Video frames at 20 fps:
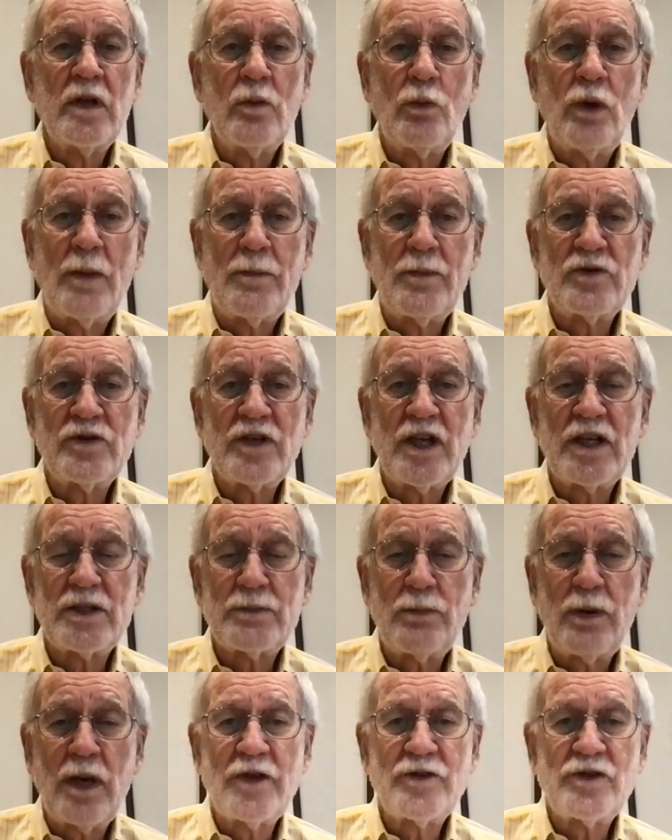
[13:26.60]
represents
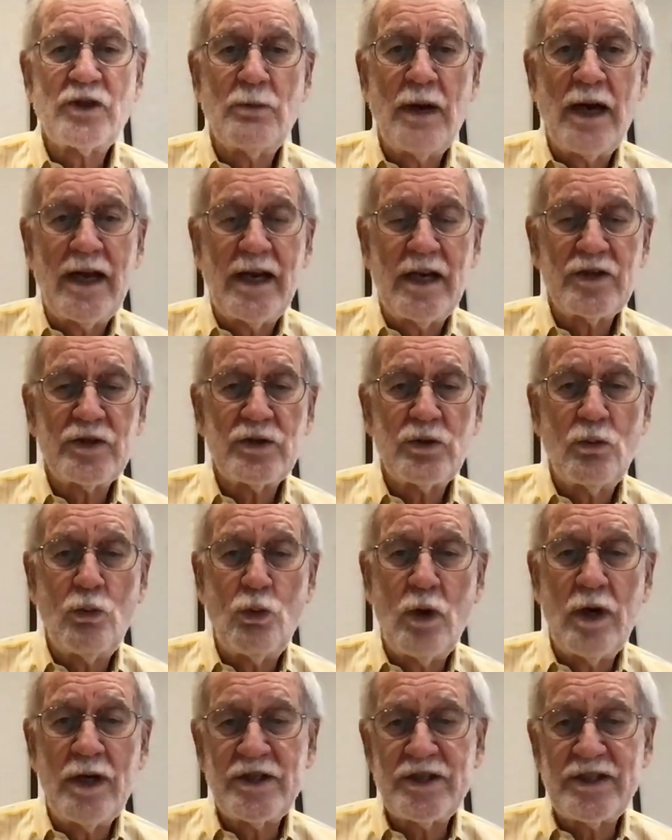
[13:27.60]
plus or minus
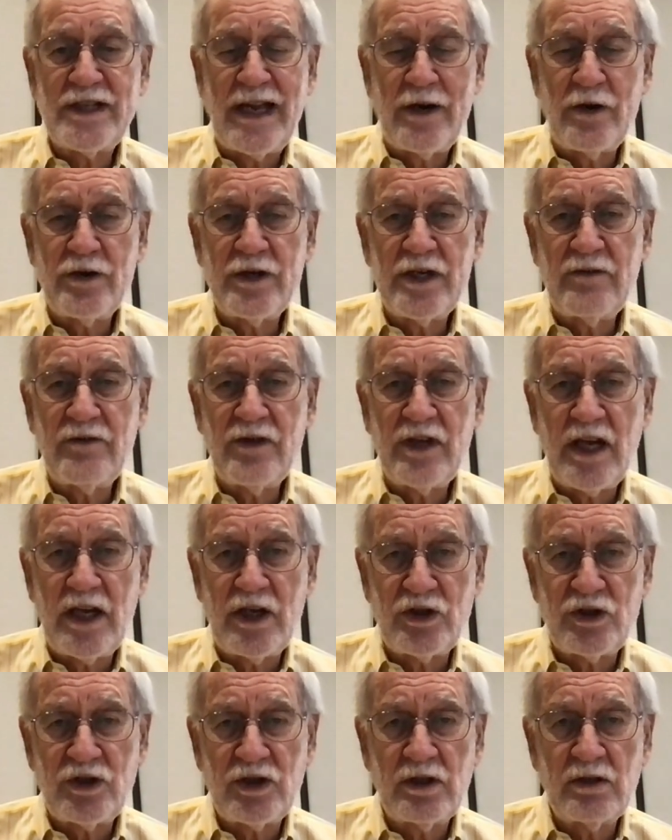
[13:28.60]
1 standard
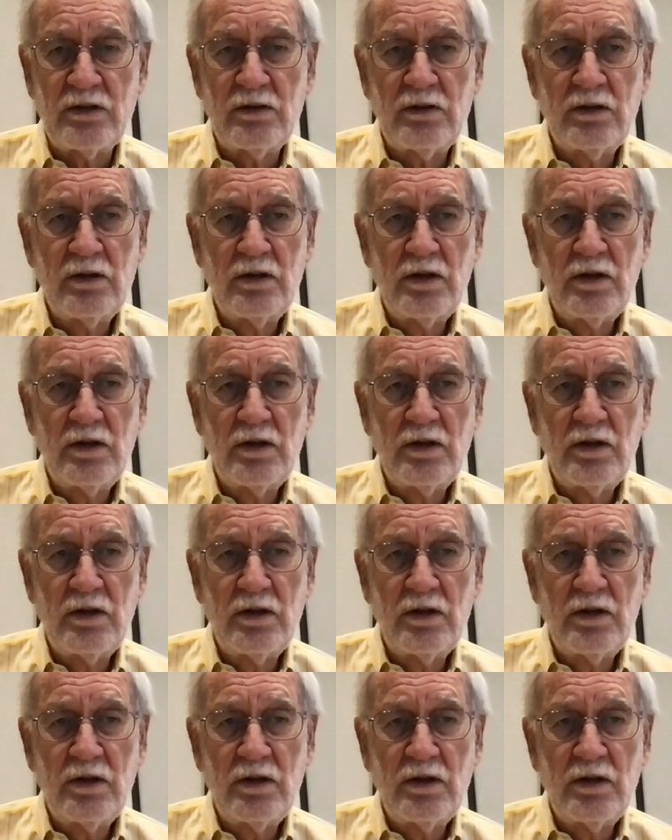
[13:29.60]
deviation.